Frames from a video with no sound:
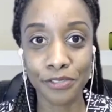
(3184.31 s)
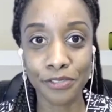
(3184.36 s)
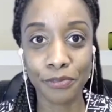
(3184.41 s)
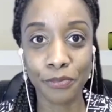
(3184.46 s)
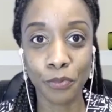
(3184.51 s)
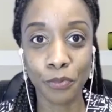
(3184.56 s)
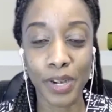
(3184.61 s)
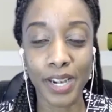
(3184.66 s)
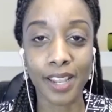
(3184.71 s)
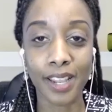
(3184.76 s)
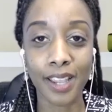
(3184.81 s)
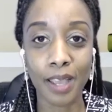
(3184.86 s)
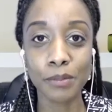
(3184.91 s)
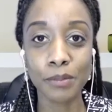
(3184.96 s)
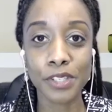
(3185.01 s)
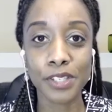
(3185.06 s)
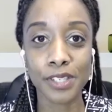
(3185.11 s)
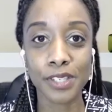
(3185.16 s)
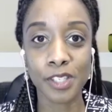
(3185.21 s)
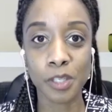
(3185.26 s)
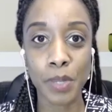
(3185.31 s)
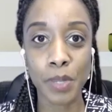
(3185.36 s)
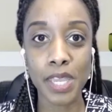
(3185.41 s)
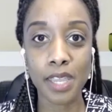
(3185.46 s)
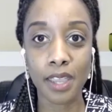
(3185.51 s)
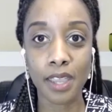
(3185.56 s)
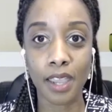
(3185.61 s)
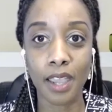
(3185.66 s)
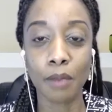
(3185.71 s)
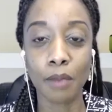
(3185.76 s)
when it comes to
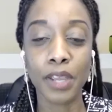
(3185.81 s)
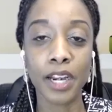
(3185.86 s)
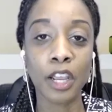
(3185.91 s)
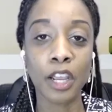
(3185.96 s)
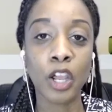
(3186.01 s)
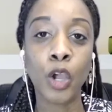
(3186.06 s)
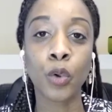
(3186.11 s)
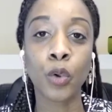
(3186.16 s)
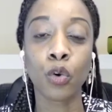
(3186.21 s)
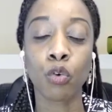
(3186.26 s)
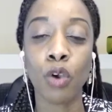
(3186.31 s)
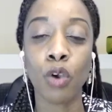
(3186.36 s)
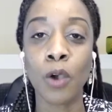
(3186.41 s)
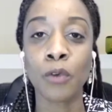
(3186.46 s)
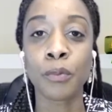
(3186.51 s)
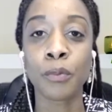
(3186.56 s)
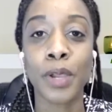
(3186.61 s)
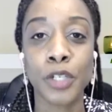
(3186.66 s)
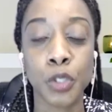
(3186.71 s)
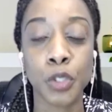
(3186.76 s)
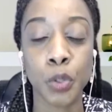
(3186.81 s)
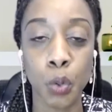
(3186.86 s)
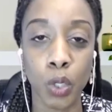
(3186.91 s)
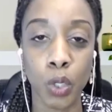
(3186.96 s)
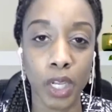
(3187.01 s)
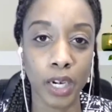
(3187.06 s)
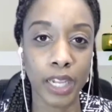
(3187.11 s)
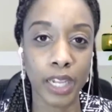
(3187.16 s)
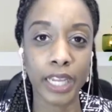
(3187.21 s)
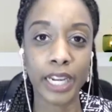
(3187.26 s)
speaking, I'm going to go and craft my talk and
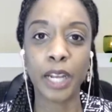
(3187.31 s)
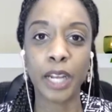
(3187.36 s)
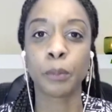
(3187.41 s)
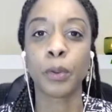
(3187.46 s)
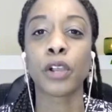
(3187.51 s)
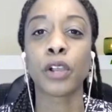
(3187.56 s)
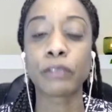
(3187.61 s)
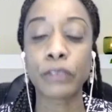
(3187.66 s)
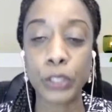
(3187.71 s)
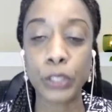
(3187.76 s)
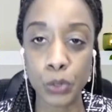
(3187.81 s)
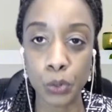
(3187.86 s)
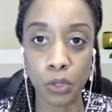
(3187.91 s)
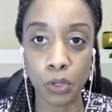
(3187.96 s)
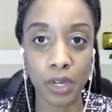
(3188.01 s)
I'm going to get a perfect talk.